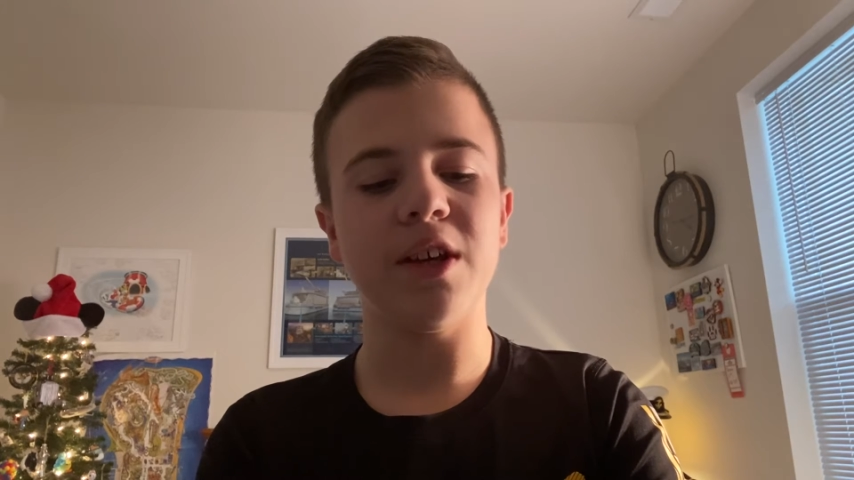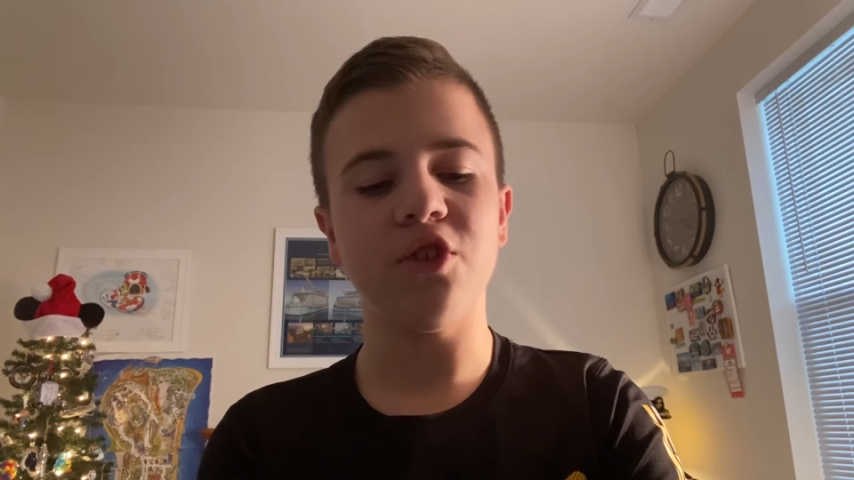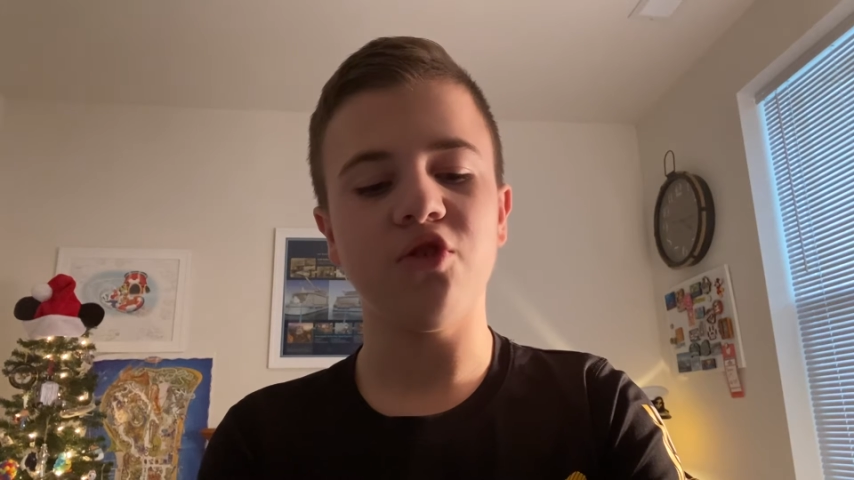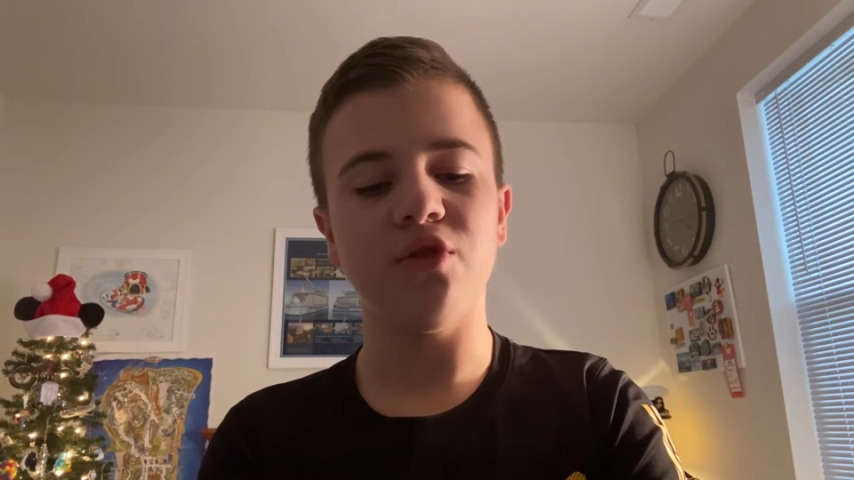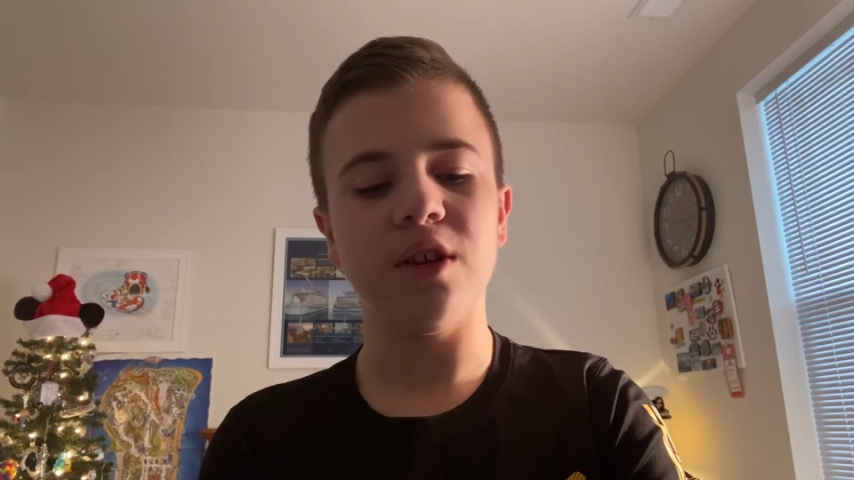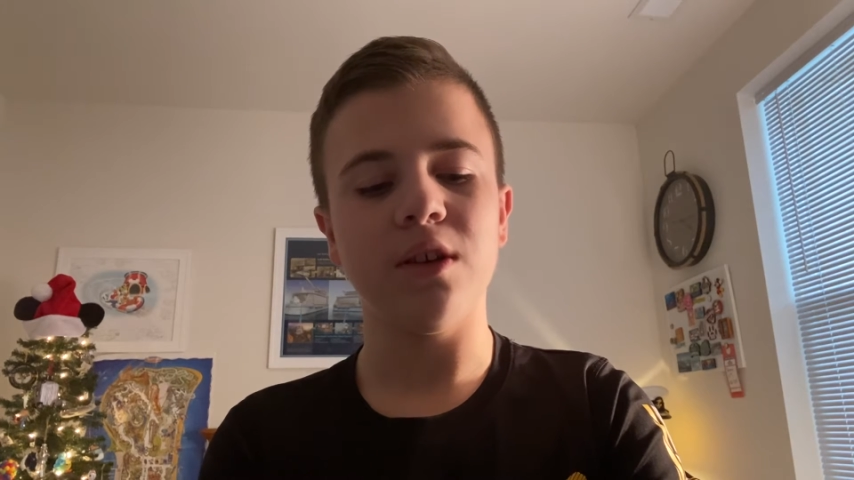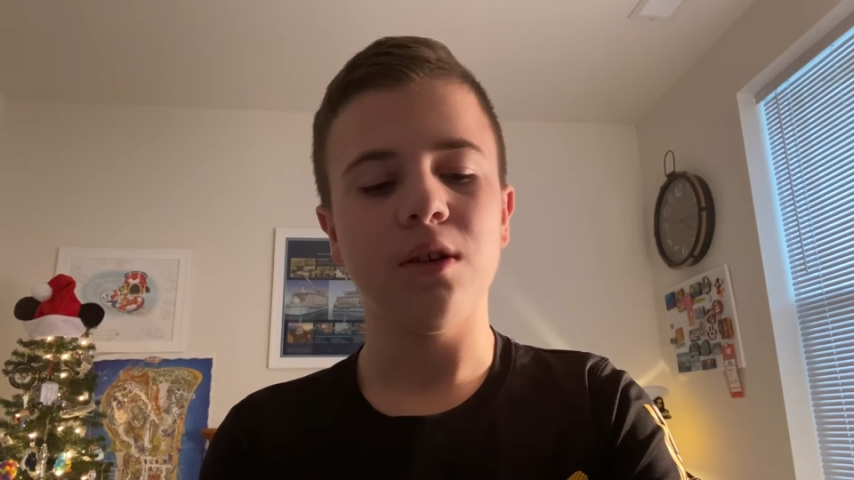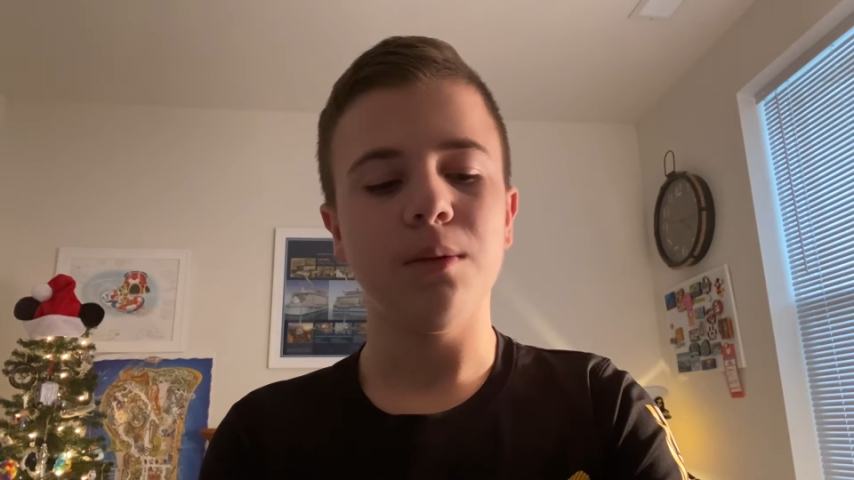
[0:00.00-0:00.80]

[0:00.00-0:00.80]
history,